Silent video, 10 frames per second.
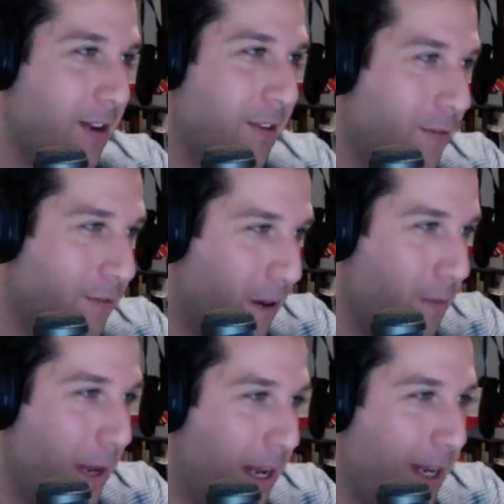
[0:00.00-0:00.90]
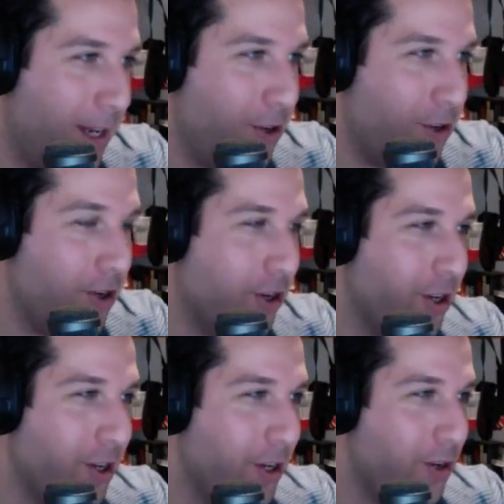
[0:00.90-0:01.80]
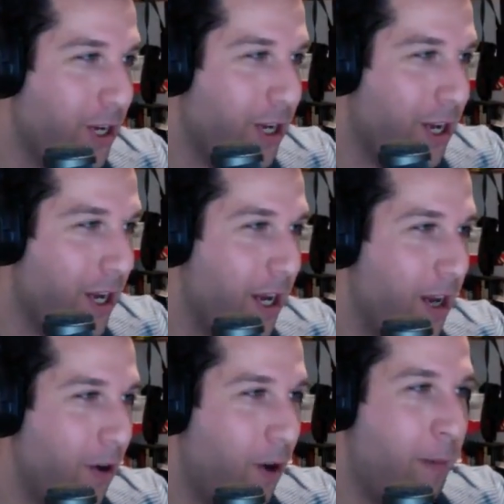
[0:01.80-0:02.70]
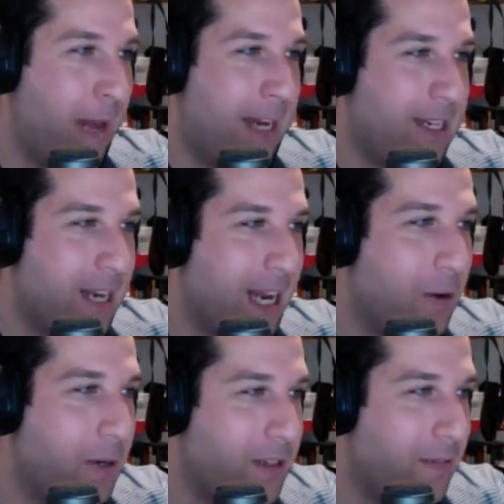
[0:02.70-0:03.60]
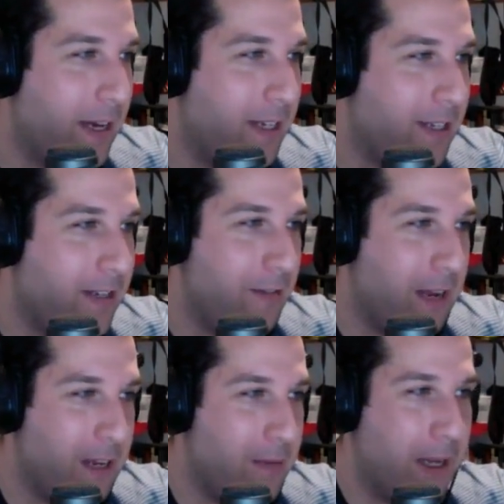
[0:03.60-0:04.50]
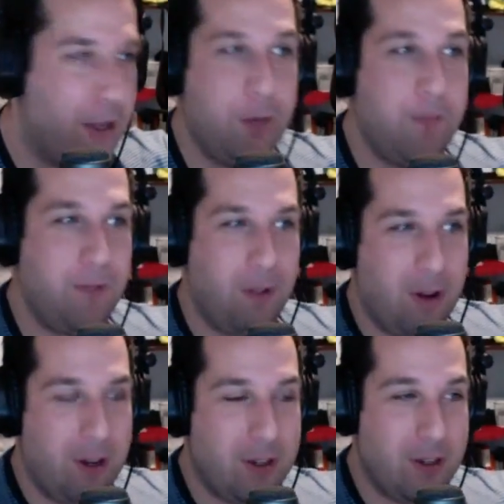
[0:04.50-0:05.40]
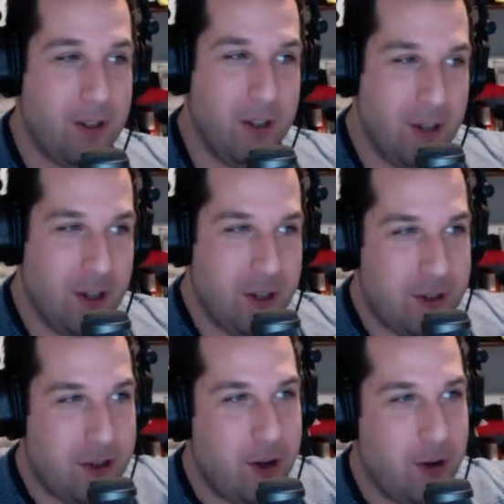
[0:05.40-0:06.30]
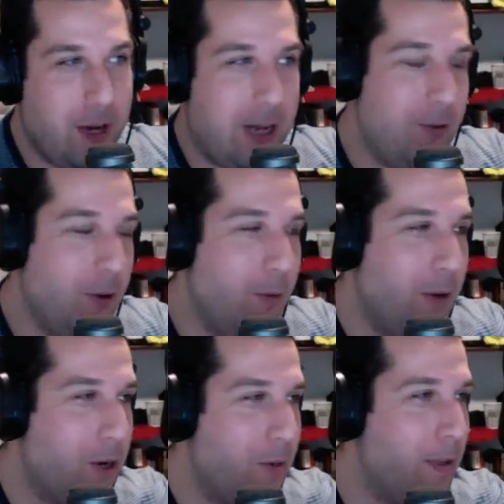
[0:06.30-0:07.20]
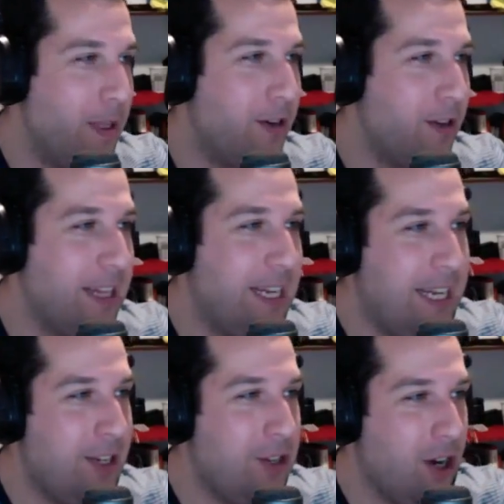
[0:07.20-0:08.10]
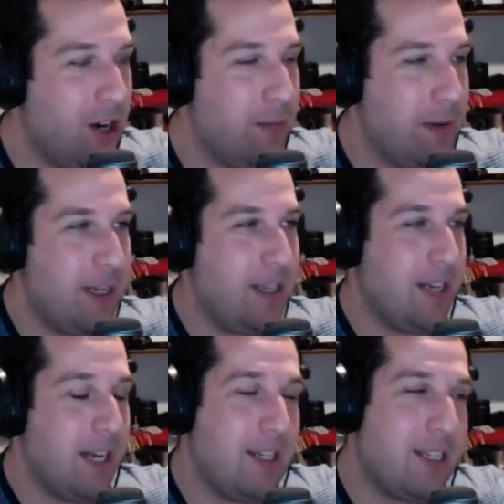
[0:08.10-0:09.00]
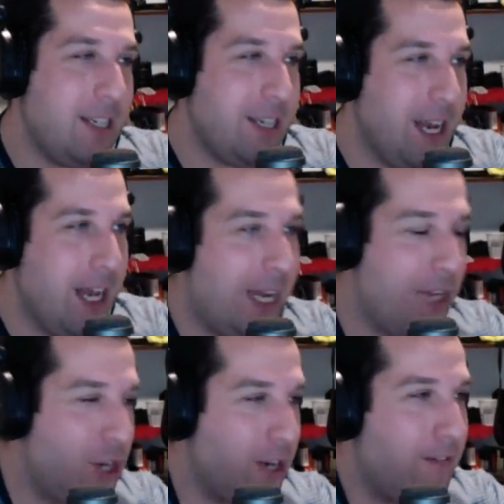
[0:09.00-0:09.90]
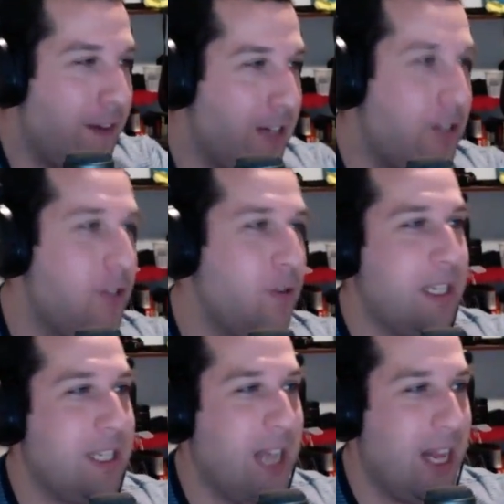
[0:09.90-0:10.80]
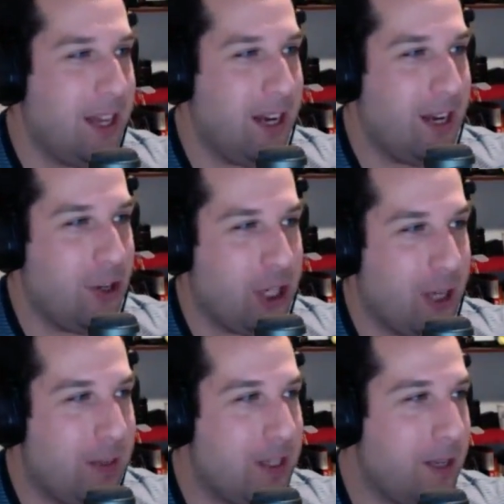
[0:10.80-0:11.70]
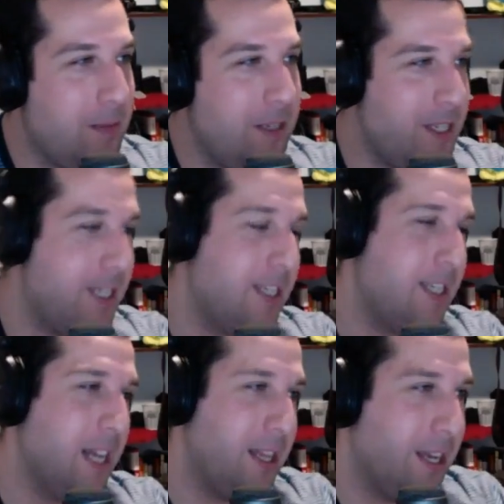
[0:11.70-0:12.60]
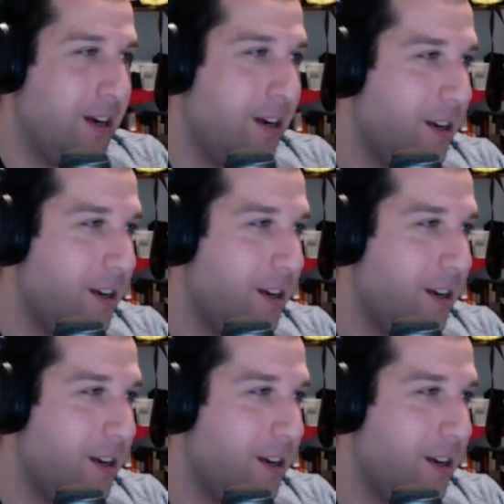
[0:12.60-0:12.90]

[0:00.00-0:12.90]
front page, all Macs and iOS devices affected by chip flaws. So I don't know where your political leanings are, but it's on CNN. I checked Fox News, it's not there. I checked MSNBC, it's not there.